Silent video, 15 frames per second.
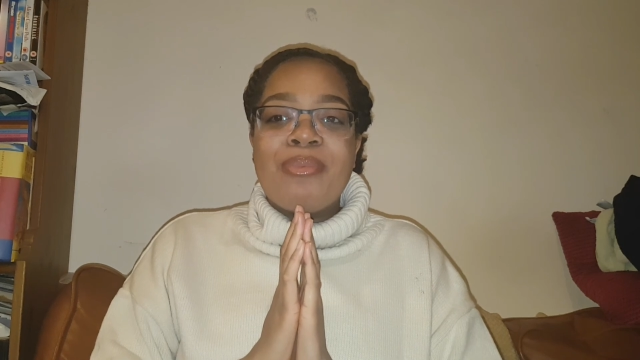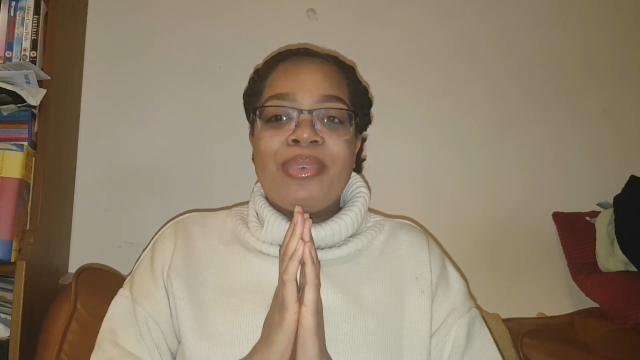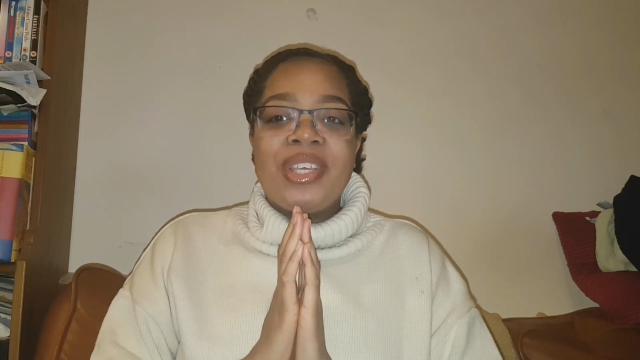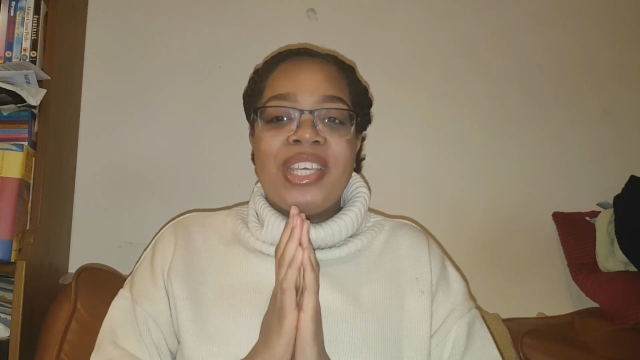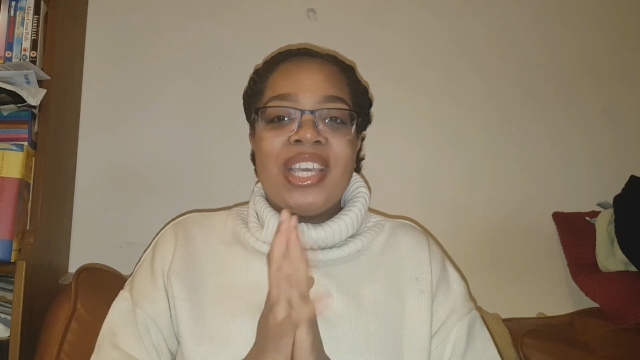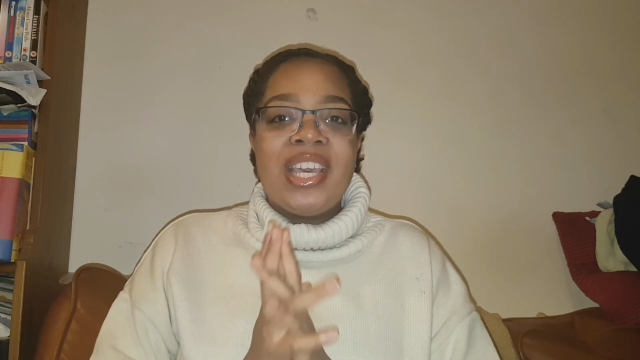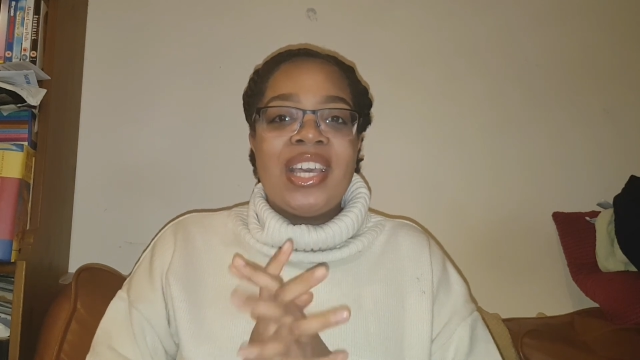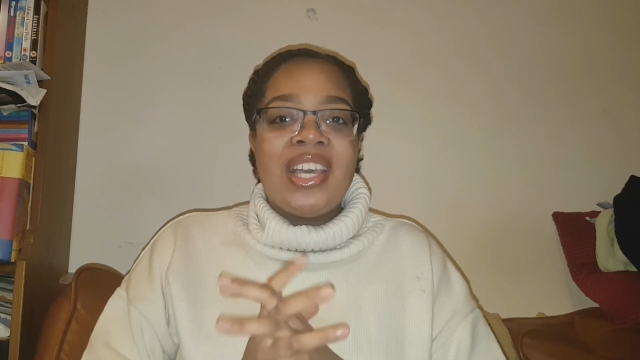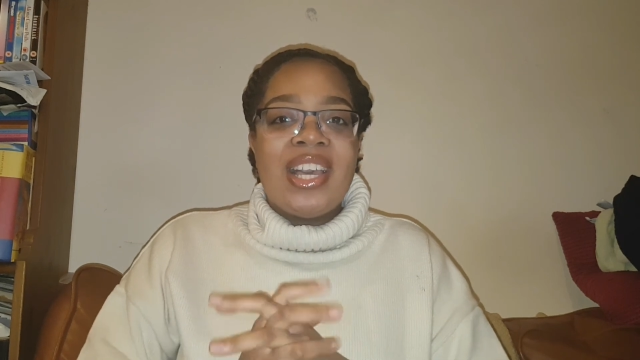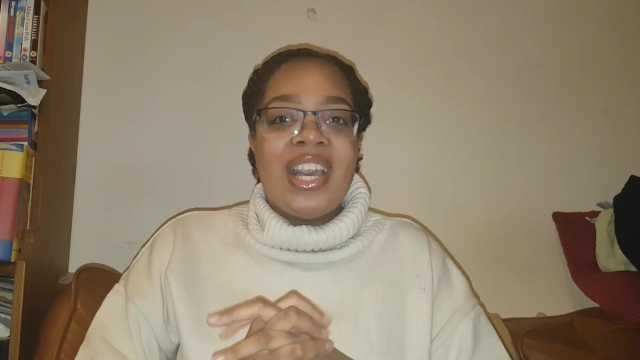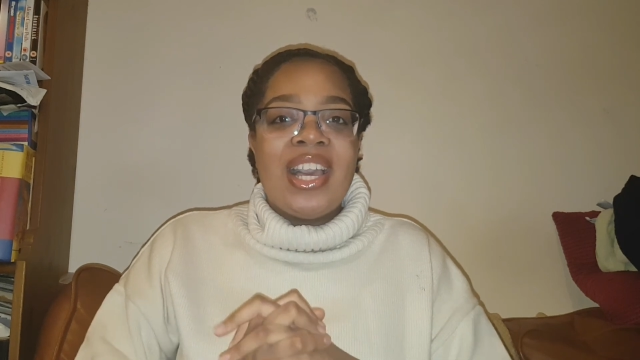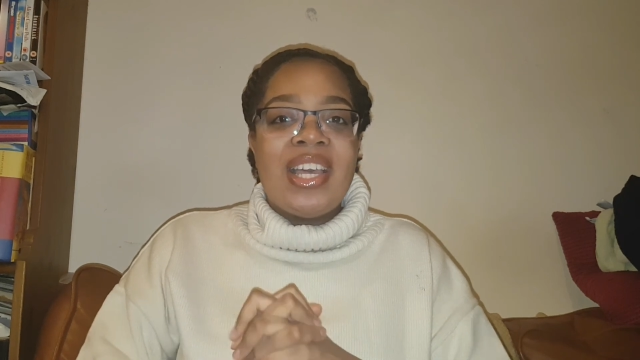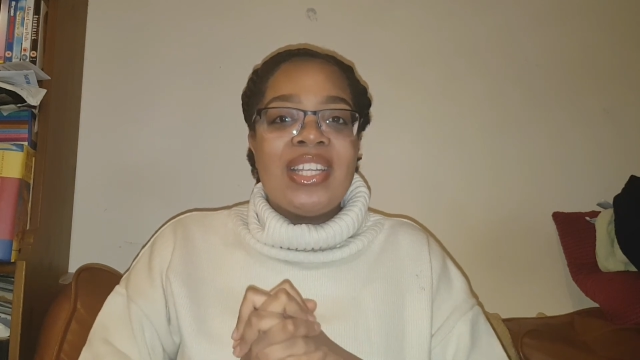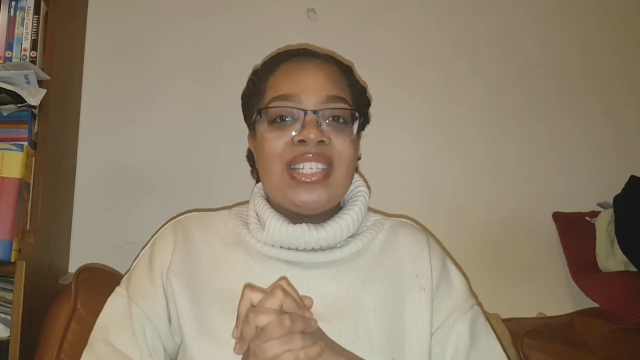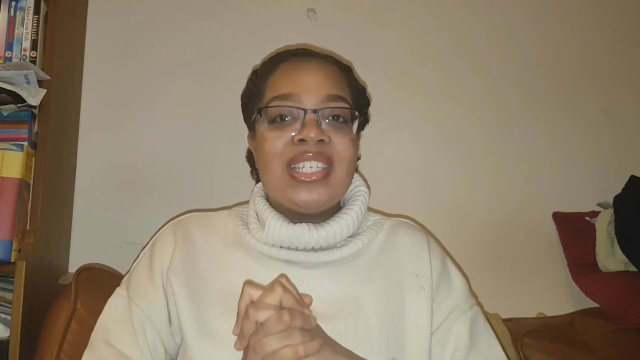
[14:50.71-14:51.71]
yeah,
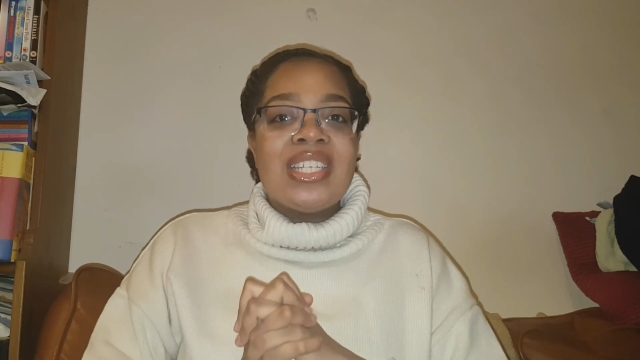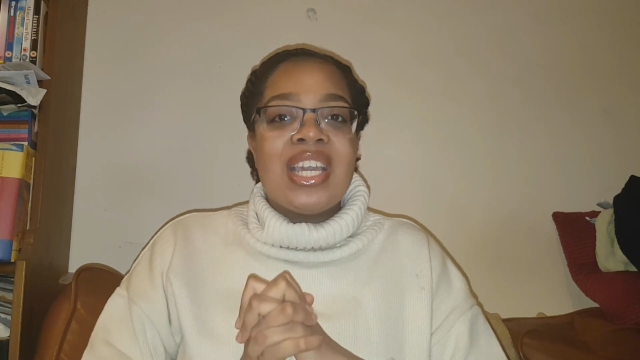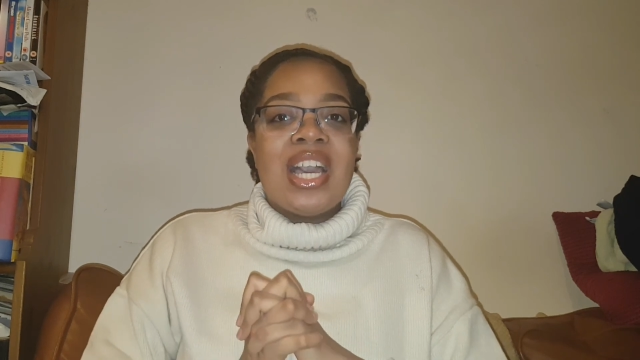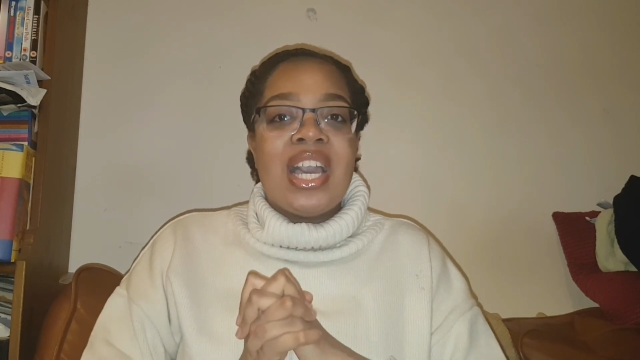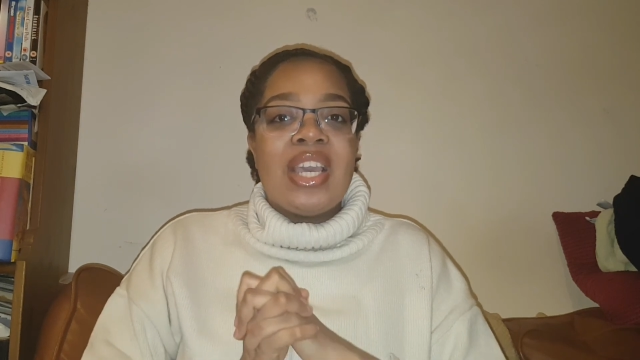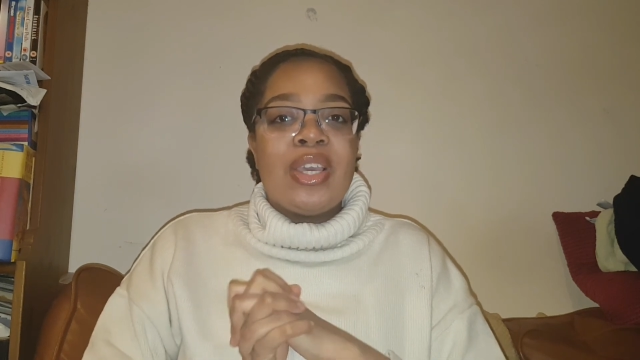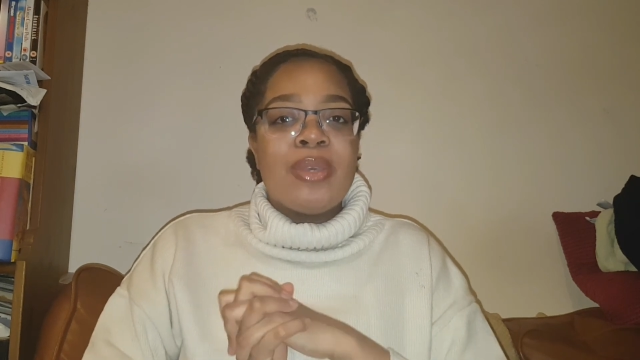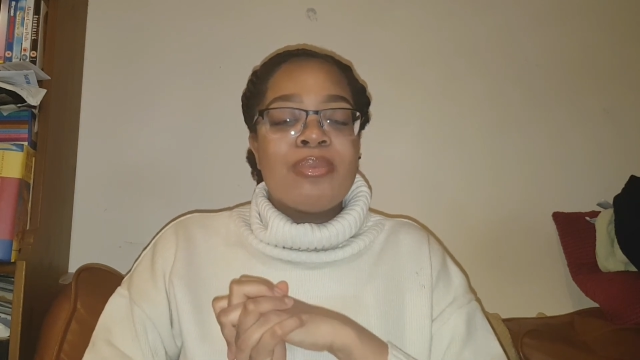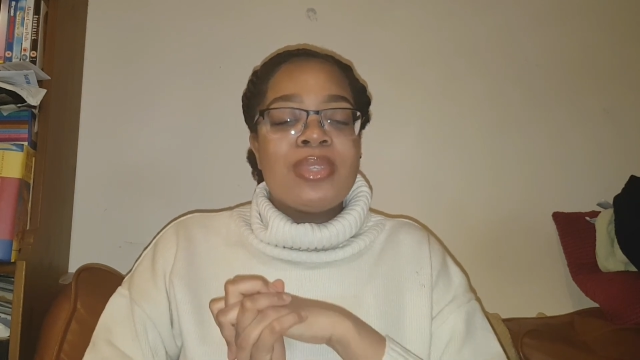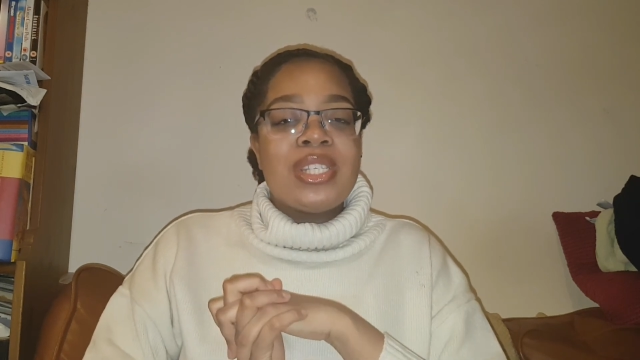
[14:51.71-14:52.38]
and I hope